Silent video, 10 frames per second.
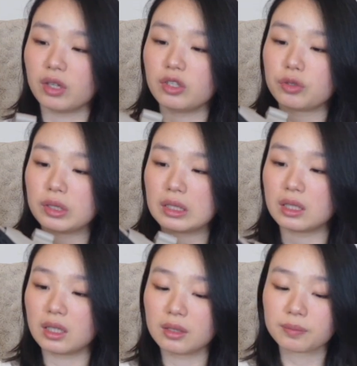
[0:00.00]

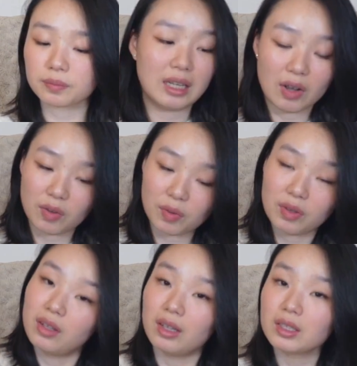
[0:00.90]
interested. Now
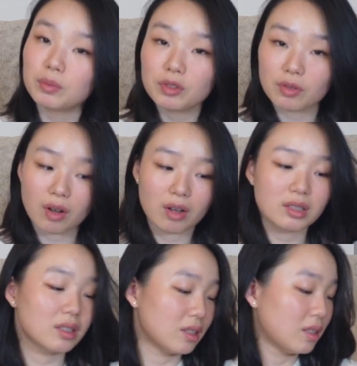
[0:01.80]
let's move on